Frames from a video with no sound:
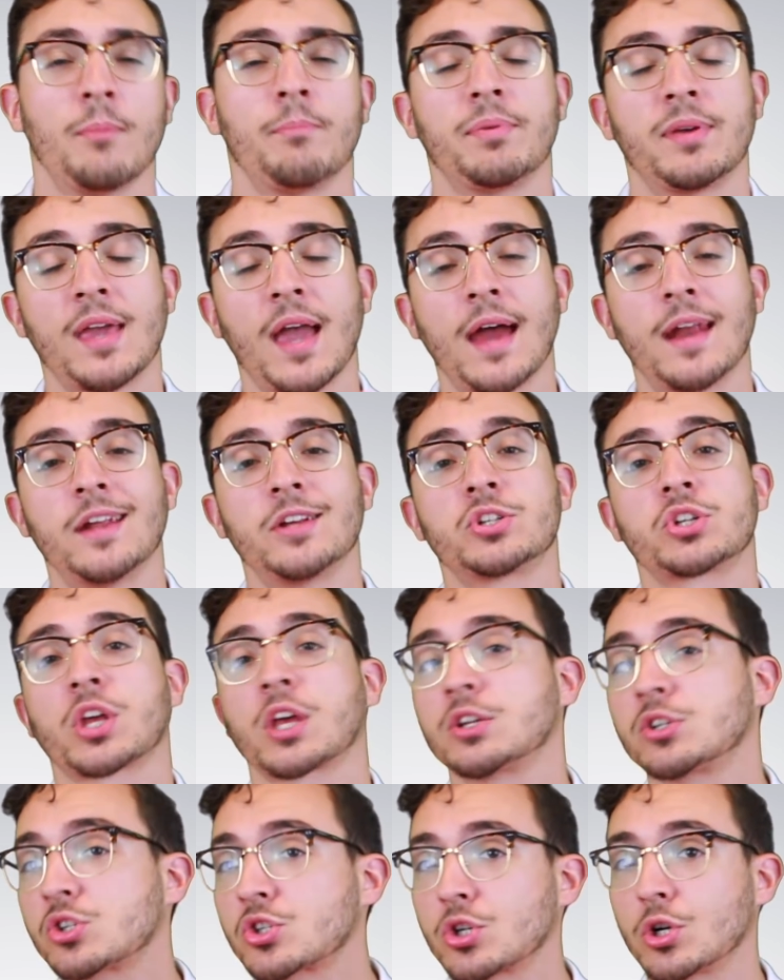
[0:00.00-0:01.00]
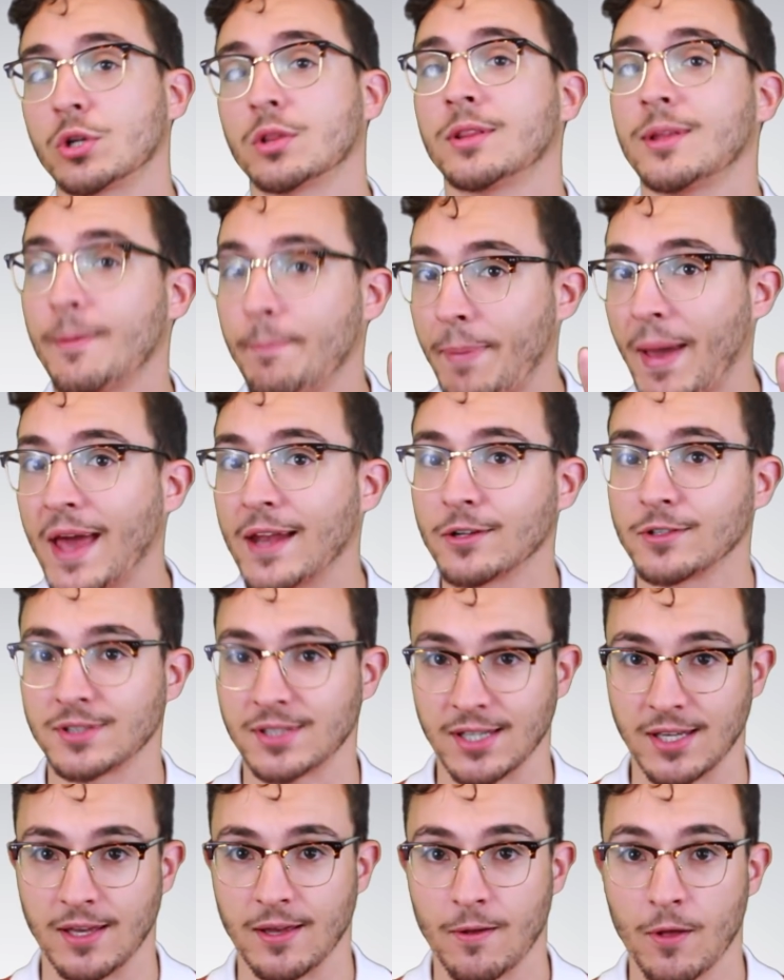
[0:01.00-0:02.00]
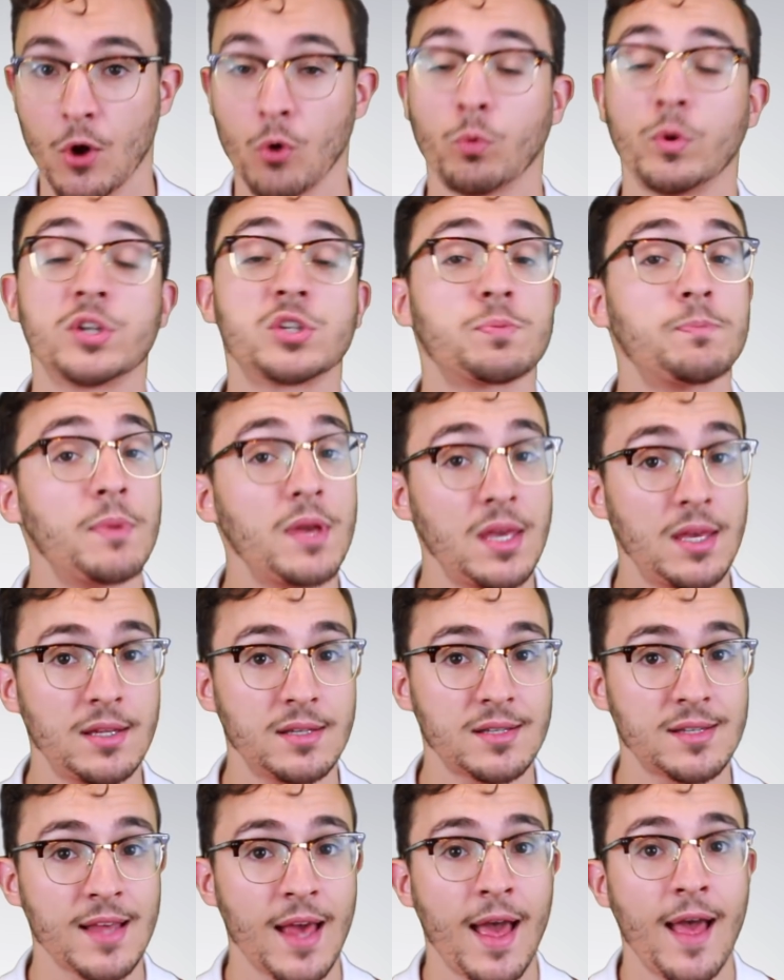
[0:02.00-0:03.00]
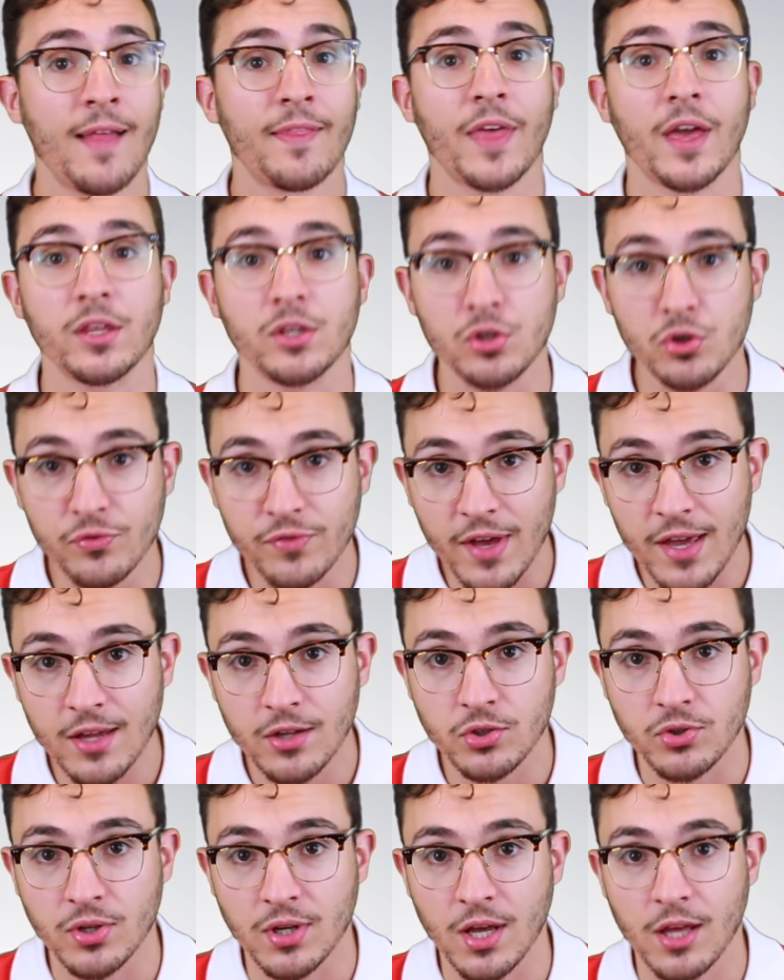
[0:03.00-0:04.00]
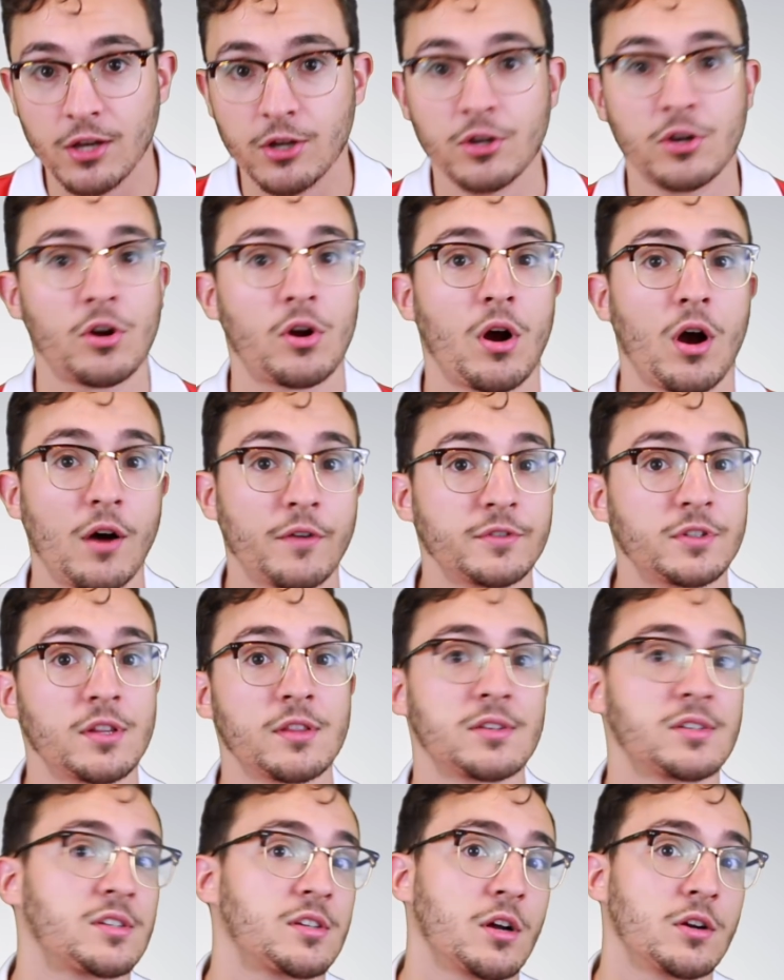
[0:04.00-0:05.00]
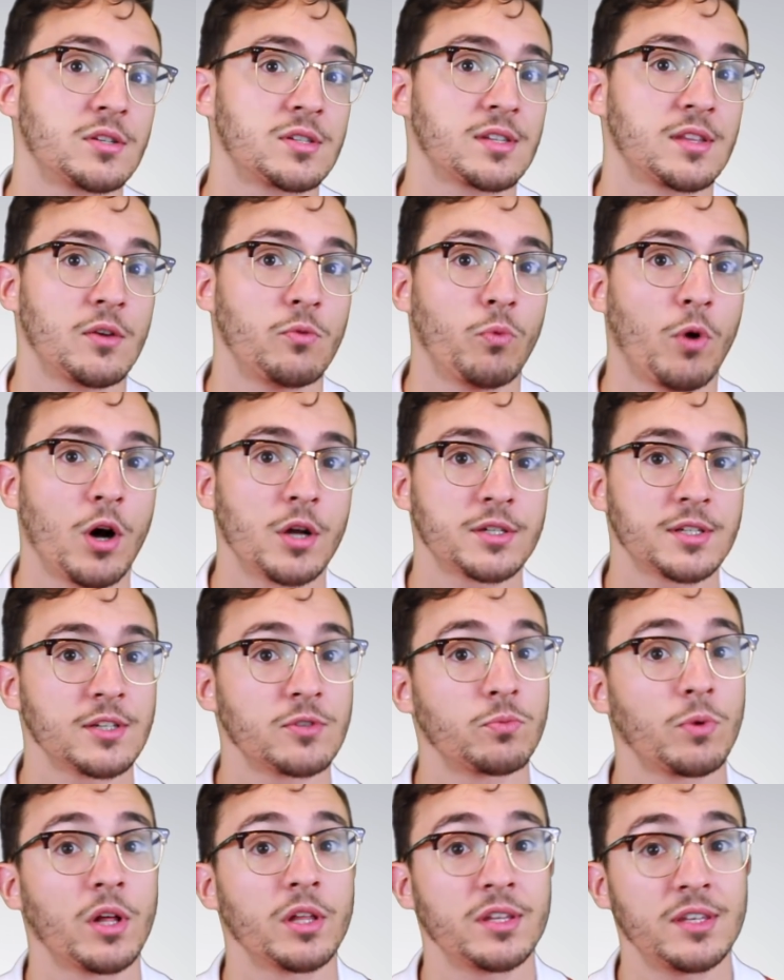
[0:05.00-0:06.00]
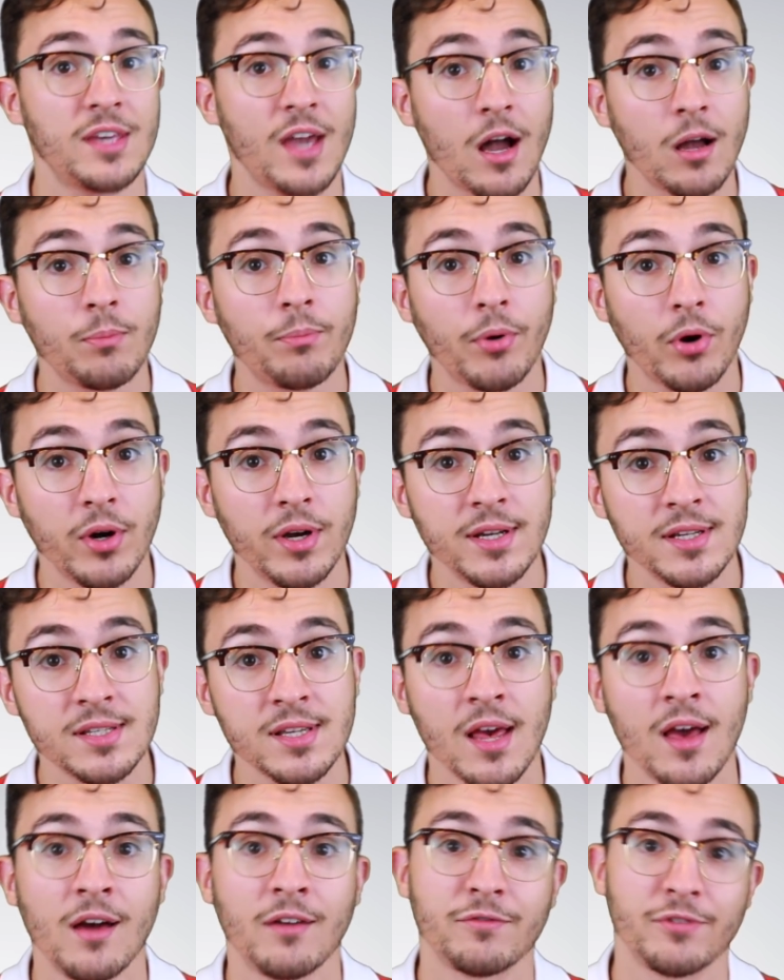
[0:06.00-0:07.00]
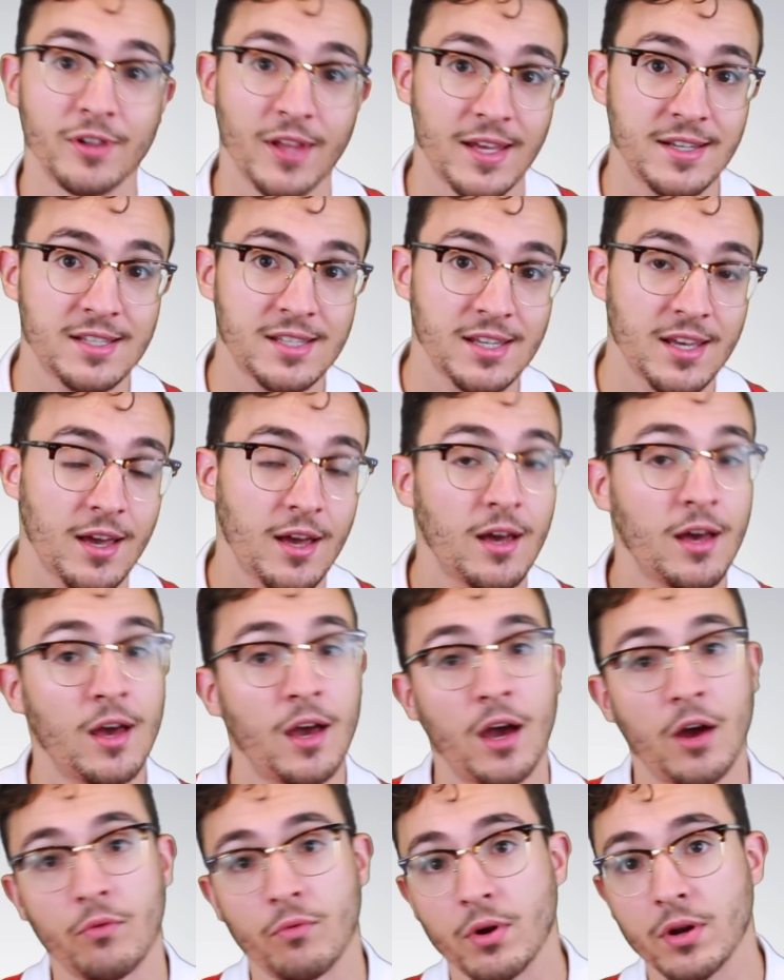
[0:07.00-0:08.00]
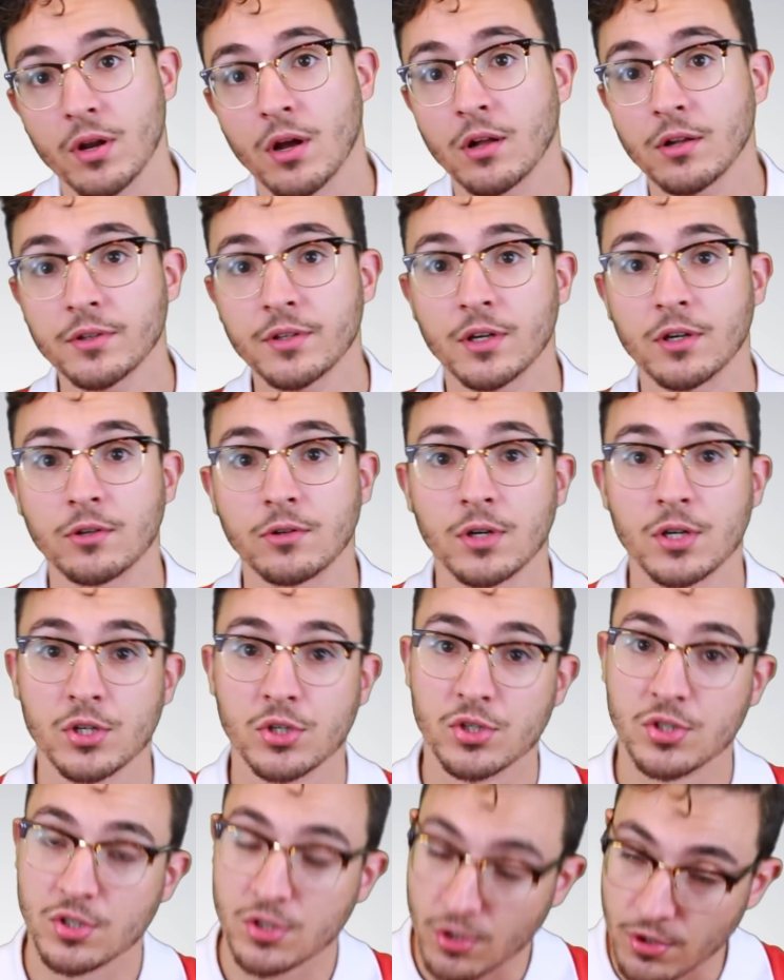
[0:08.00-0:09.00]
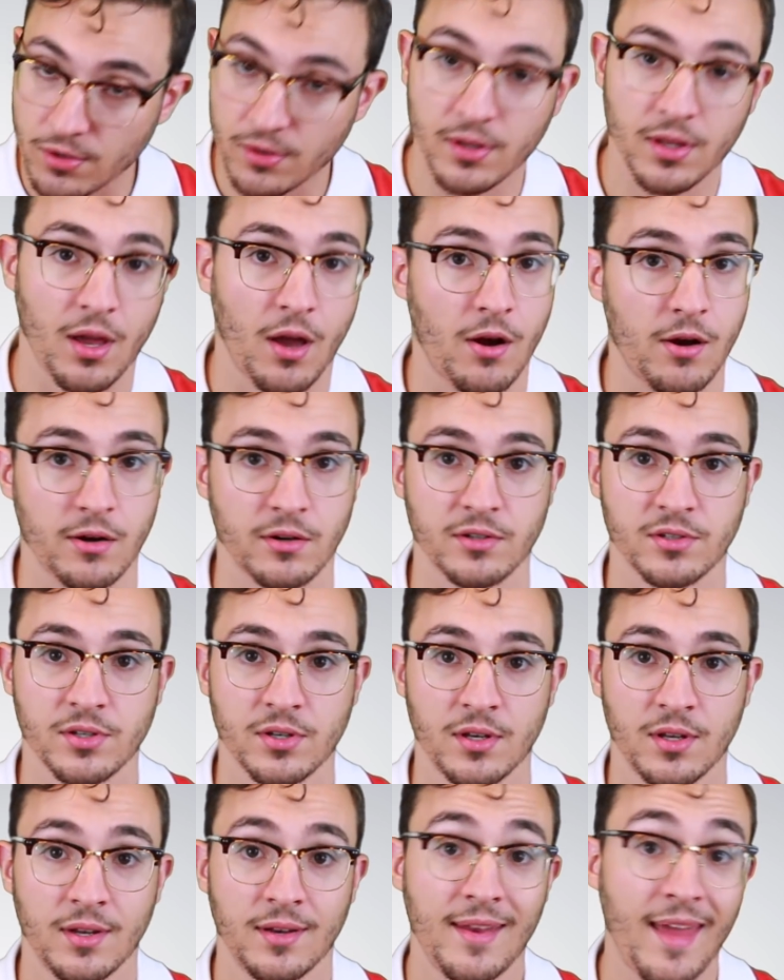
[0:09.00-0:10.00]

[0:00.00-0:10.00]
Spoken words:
Pjanic can certainly penalty, which means that Juve and United are off to the starts they wanted, while young boys, Valencia, and Ronaldo certainly aren't.